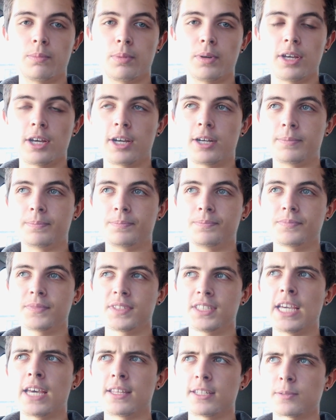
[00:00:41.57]
But
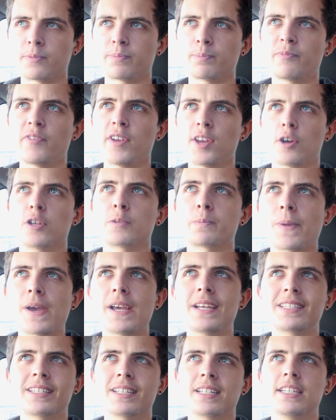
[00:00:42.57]
yeah, this video is
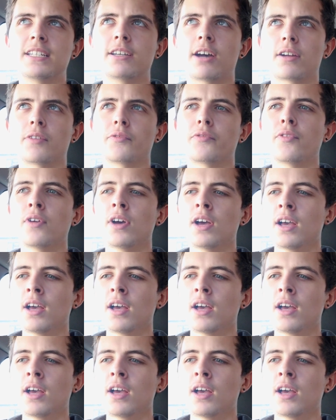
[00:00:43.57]
basically kind of